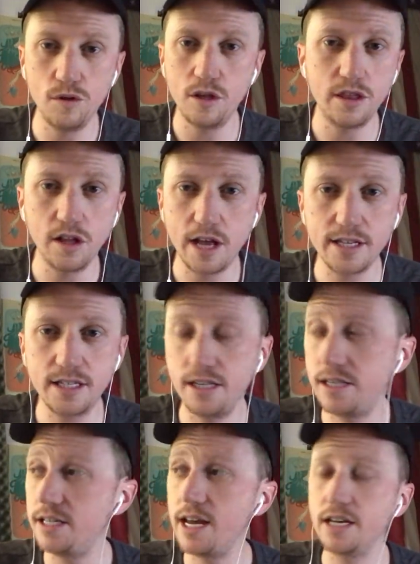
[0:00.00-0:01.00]
they'll ask the
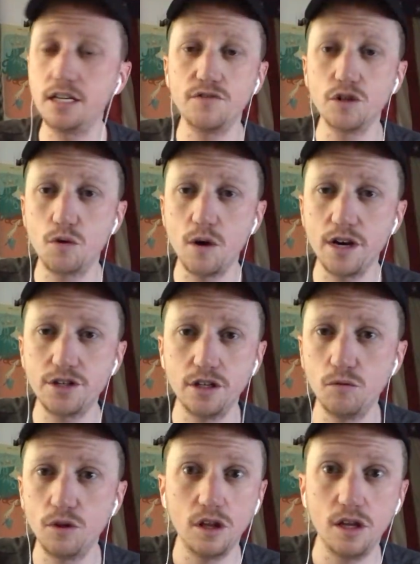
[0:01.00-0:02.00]
detectives a
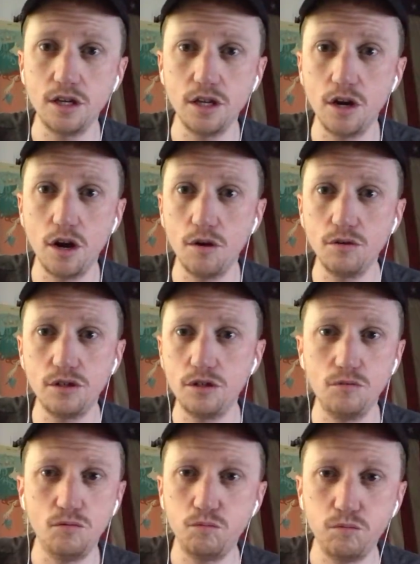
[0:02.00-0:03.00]
question. Well, you know,
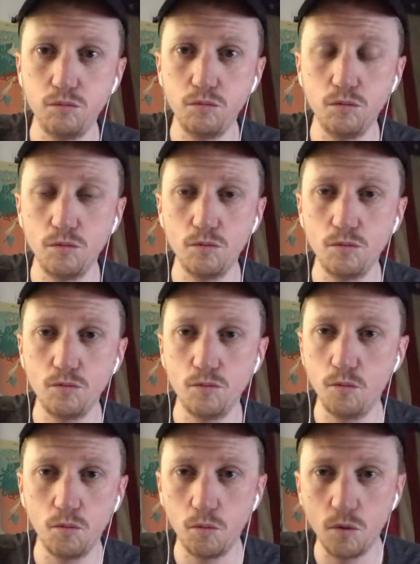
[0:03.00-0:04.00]

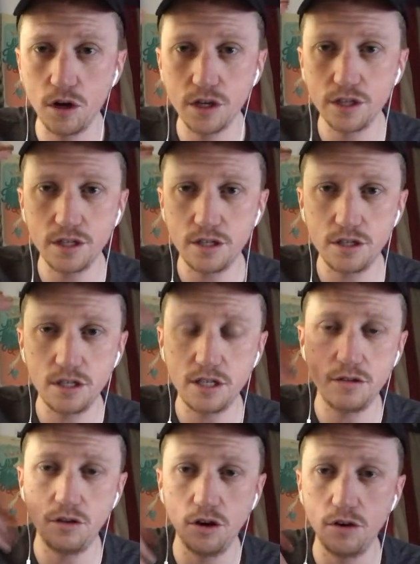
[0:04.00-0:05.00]
was
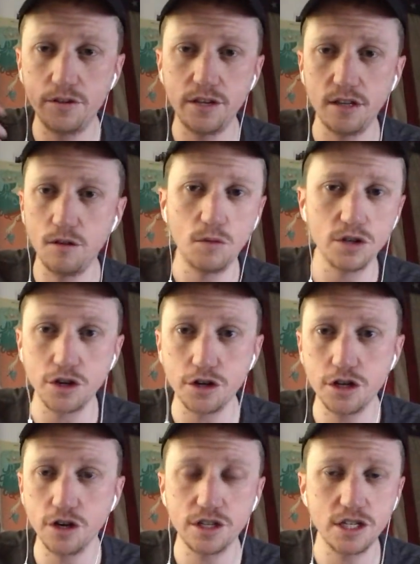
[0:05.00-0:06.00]
did was her
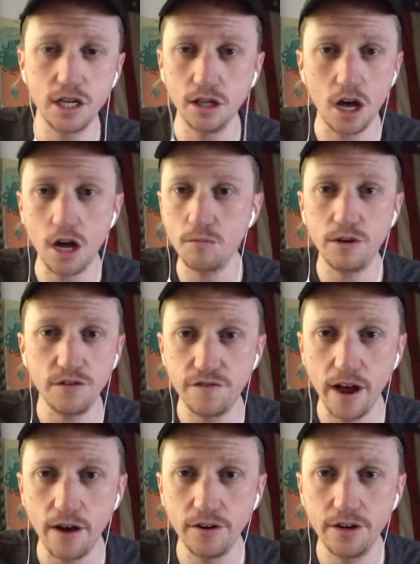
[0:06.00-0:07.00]
shirt still on when you
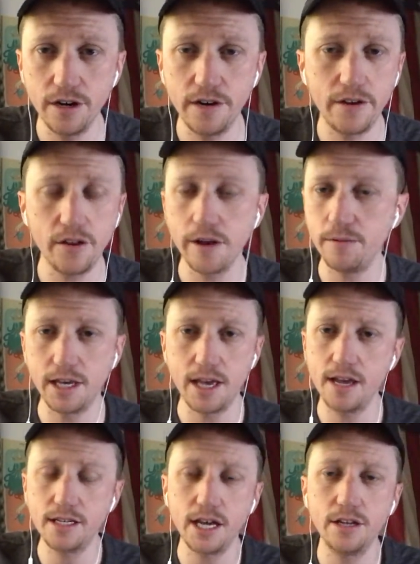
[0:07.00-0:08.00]
found her? And they're like, we
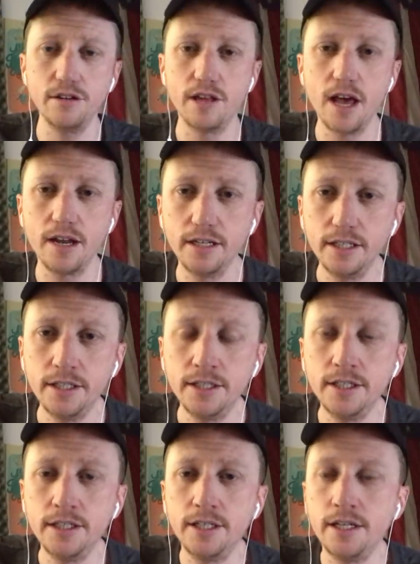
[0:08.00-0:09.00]
can't tell you that.
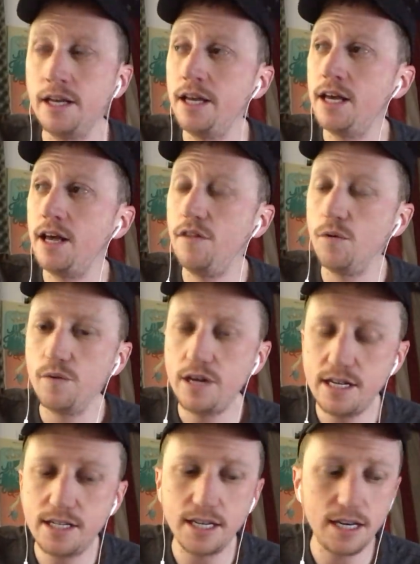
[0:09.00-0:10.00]
And the
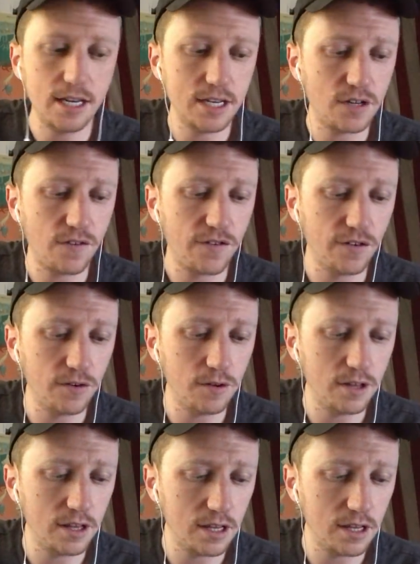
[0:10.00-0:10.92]
reason is for